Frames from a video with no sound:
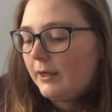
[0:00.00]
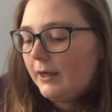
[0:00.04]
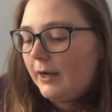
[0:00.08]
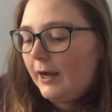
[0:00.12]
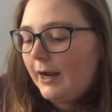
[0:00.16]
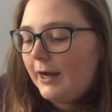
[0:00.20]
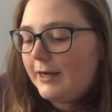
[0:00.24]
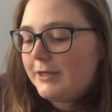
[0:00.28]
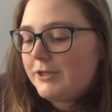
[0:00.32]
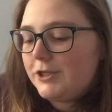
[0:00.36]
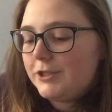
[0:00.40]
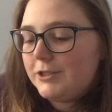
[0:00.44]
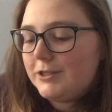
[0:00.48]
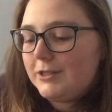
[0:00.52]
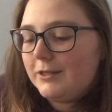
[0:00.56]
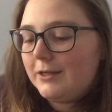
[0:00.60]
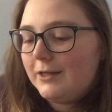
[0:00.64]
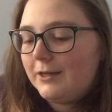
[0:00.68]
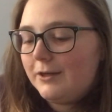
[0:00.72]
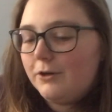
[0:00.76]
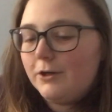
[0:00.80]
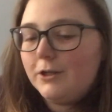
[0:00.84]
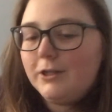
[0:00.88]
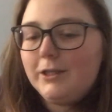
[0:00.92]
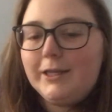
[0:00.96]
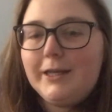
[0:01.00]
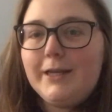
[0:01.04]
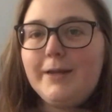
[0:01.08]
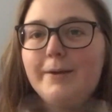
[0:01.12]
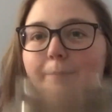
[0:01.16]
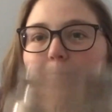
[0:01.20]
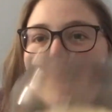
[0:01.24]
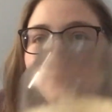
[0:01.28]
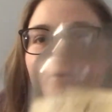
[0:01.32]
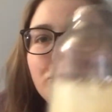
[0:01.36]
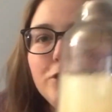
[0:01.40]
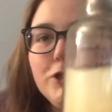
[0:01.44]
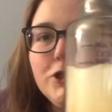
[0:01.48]
I just literally
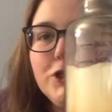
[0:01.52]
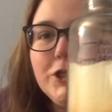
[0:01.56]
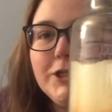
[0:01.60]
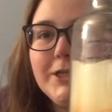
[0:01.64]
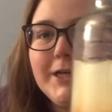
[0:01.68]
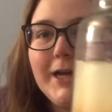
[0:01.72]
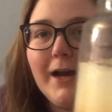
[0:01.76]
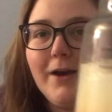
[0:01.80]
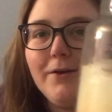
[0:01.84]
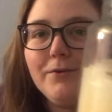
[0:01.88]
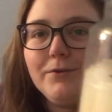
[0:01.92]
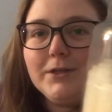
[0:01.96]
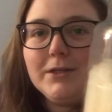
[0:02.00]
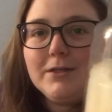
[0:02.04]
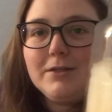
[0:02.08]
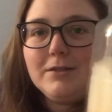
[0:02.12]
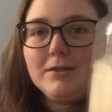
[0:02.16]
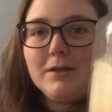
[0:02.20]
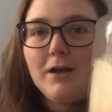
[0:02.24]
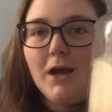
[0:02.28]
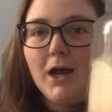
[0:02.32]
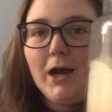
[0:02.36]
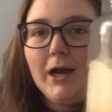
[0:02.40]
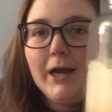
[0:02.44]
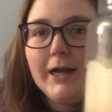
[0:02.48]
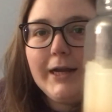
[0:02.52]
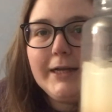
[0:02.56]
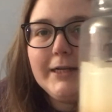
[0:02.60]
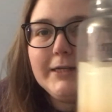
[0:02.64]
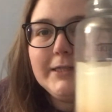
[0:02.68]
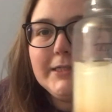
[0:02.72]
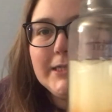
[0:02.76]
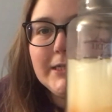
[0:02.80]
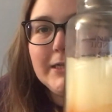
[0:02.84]
pushed down the side to